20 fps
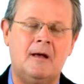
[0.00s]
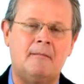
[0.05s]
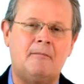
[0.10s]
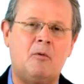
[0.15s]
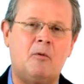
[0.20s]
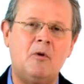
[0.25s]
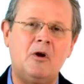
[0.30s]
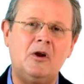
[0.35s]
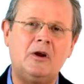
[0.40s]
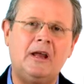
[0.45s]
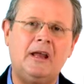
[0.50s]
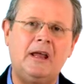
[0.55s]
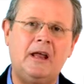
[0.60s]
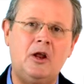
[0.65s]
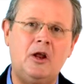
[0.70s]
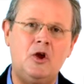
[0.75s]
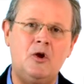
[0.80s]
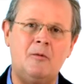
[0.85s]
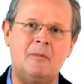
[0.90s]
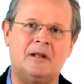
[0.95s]
But we're looking at
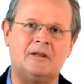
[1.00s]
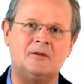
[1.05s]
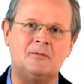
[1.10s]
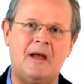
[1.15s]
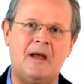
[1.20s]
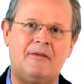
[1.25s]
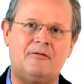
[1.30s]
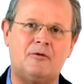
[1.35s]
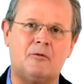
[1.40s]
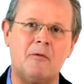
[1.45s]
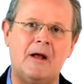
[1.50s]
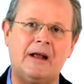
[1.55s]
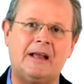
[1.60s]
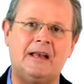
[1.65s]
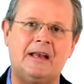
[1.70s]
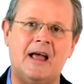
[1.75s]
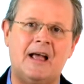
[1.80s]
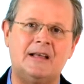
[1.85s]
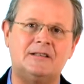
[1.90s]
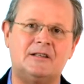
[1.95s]
humans. We have to
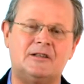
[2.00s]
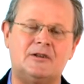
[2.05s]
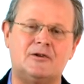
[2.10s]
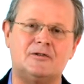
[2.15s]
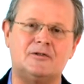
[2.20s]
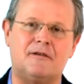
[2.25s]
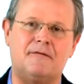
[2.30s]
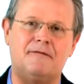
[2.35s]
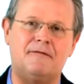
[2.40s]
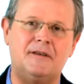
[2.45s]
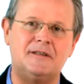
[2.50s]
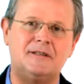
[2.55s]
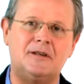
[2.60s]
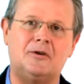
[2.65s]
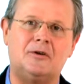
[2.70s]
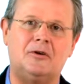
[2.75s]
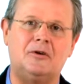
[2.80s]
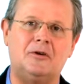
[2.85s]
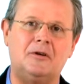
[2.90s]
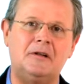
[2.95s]
recognize that there's a
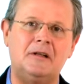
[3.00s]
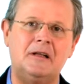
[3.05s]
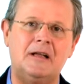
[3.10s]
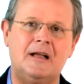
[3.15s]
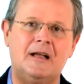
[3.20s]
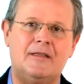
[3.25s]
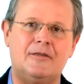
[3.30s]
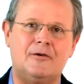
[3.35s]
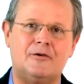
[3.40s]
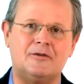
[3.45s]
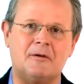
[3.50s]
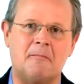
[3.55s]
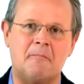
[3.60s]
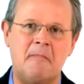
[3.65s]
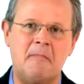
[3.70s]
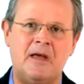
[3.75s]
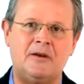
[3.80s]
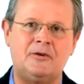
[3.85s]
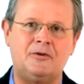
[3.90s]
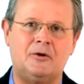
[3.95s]
physical, there's a
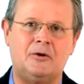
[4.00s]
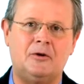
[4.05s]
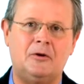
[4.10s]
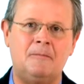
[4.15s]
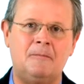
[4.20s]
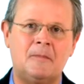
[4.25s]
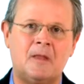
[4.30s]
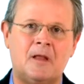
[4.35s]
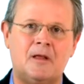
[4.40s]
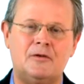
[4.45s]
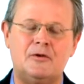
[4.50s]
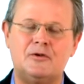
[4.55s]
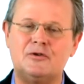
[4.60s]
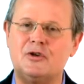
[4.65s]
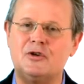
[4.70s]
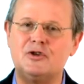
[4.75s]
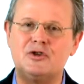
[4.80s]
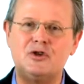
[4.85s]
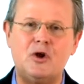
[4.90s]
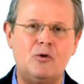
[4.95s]
mental,
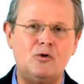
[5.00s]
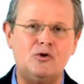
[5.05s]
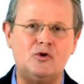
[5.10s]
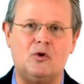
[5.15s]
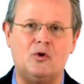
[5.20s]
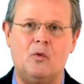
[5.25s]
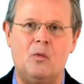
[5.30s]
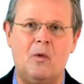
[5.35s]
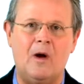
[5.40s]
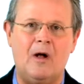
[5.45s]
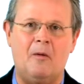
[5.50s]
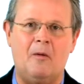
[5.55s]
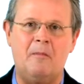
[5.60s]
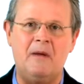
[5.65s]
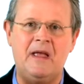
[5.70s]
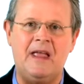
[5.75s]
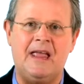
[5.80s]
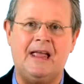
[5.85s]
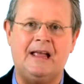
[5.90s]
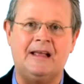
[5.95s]
there's a social well
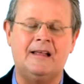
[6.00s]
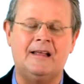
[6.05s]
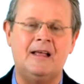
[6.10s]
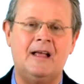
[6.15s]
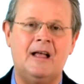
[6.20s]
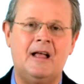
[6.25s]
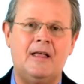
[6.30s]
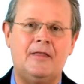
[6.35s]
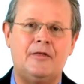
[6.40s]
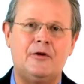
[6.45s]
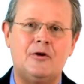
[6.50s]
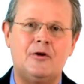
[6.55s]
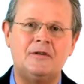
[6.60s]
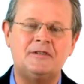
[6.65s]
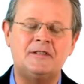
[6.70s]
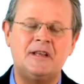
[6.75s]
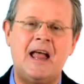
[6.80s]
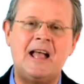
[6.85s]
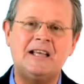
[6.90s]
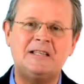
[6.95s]
being. There
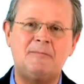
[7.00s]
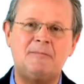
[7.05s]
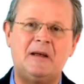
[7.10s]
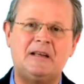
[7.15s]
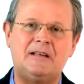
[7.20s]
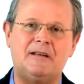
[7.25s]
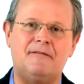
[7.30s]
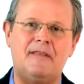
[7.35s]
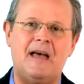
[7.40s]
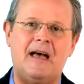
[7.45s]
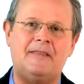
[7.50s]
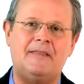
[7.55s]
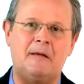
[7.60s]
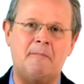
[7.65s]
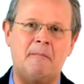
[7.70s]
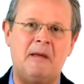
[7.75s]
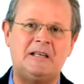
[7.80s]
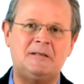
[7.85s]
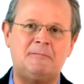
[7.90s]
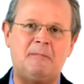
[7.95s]
is an aspect of that
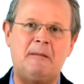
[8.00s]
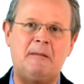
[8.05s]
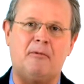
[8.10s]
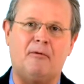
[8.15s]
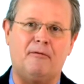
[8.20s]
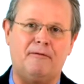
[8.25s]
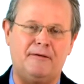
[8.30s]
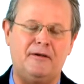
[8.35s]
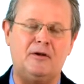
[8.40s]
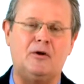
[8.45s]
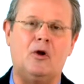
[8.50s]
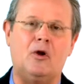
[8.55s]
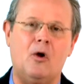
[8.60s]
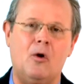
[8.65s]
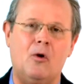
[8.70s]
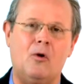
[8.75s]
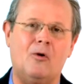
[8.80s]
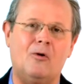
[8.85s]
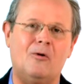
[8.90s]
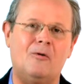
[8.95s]
that makes people feel
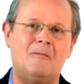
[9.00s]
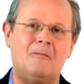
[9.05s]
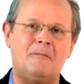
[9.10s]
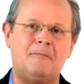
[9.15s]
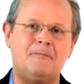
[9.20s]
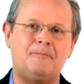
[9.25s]
whole.